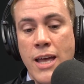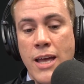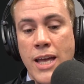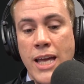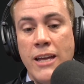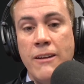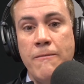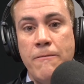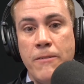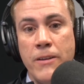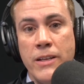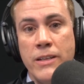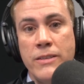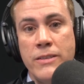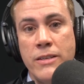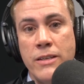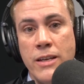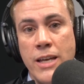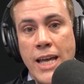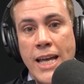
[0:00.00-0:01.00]

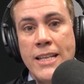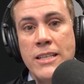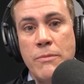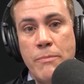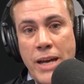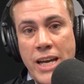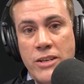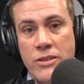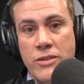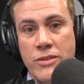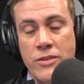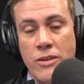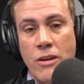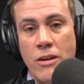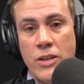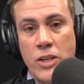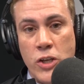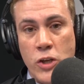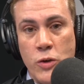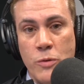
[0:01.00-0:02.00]
infant intubations
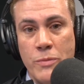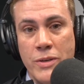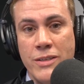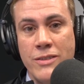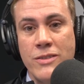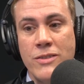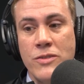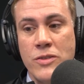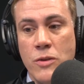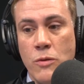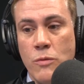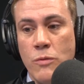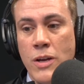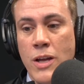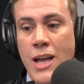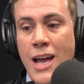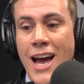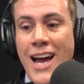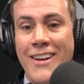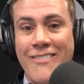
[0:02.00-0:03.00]
on humans. So
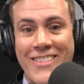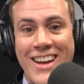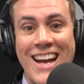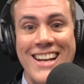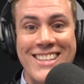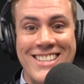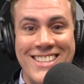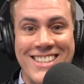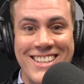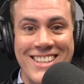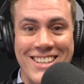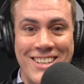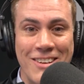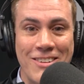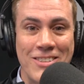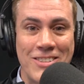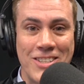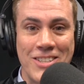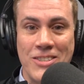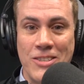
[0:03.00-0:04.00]
I've got to go
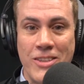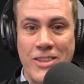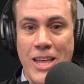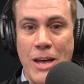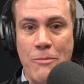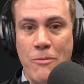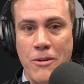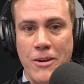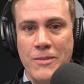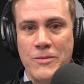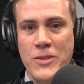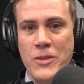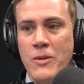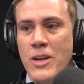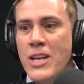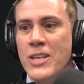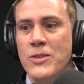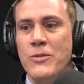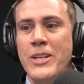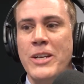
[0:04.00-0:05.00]
to do that program too.
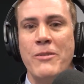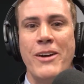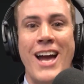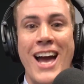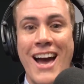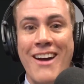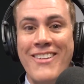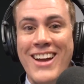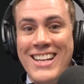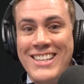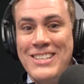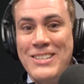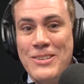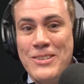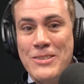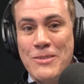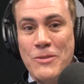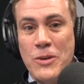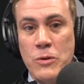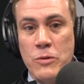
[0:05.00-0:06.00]
So anyway, I've got to do
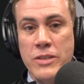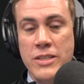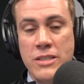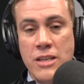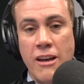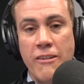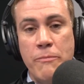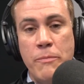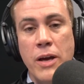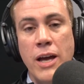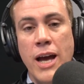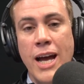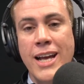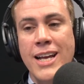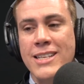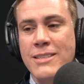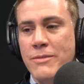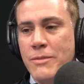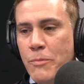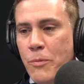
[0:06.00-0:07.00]
some cool stuff. But I
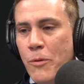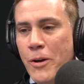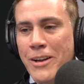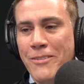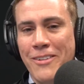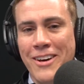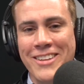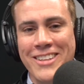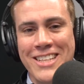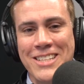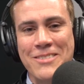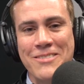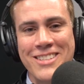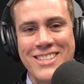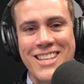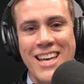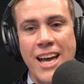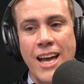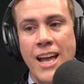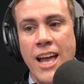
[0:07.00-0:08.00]
guess the point of all this was
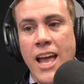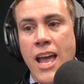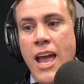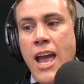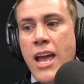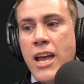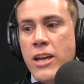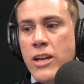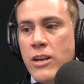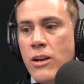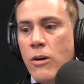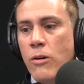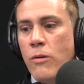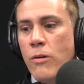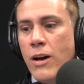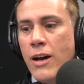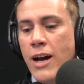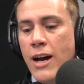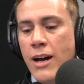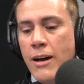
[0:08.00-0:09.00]
that, you
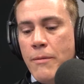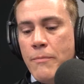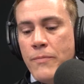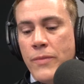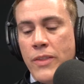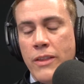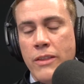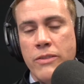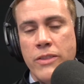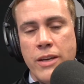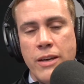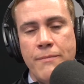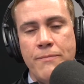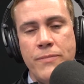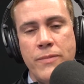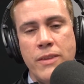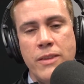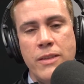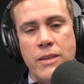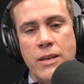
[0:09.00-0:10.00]
know, um, the
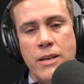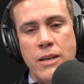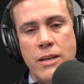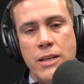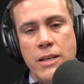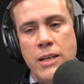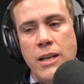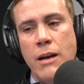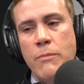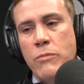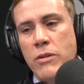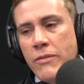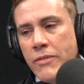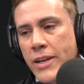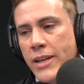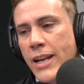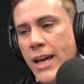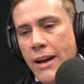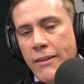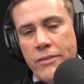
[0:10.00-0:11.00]
the number of
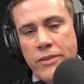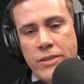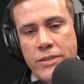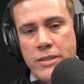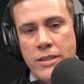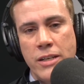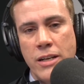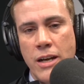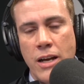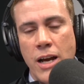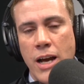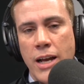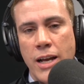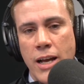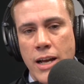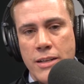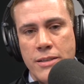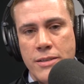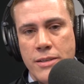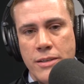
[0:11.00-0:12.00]
cadavers that uh, I
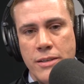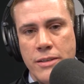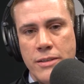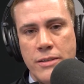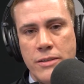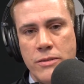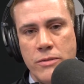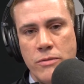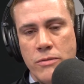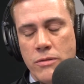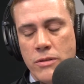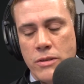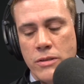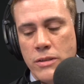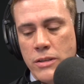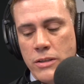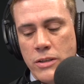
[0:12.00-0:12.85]
got to do, or